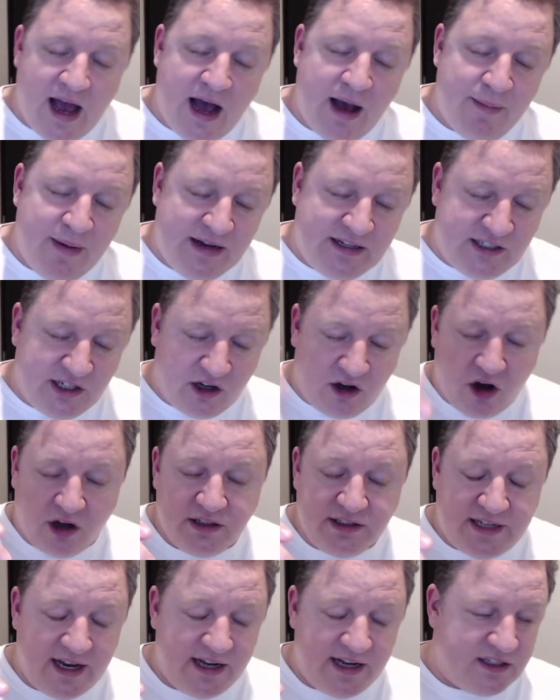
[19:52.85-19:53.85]
it's your
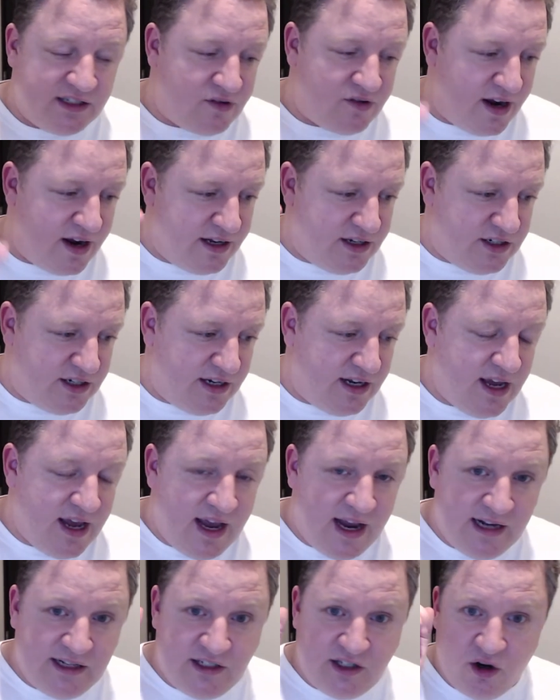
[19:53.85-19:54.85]
content strategy,
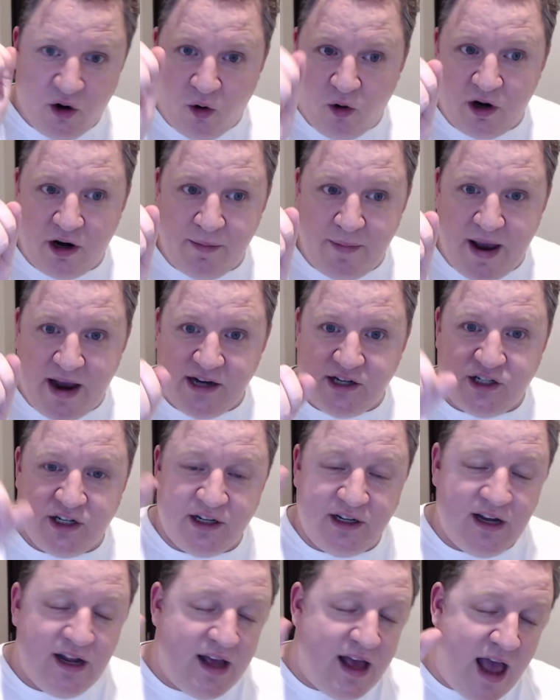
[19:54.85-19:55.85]
it's your
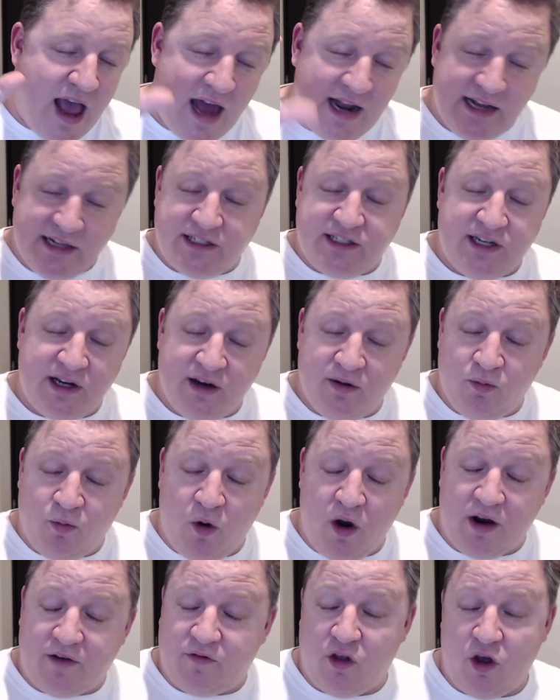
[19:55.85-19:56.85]
automation, and it's your
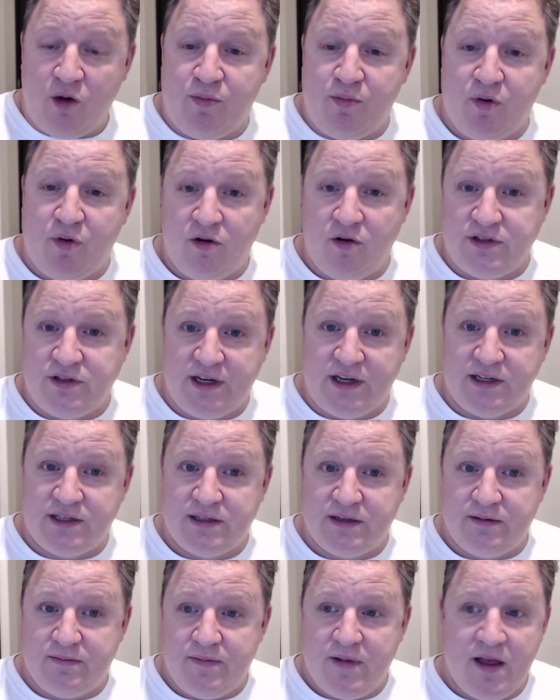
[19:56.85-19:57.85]
workflow
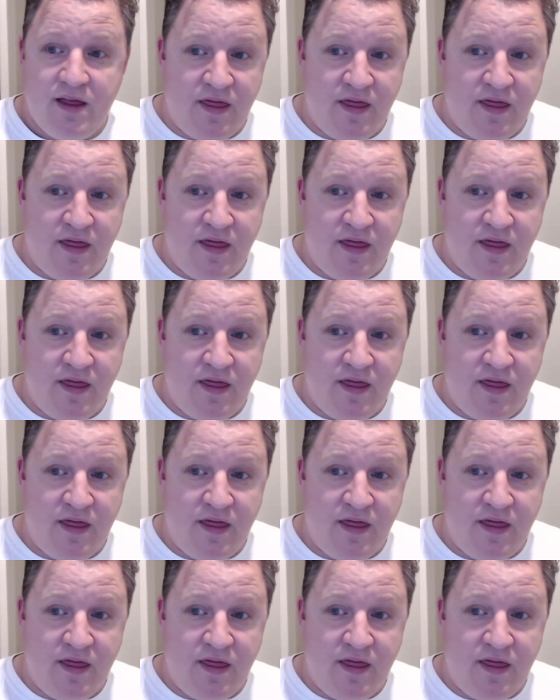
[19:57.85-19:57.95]
process.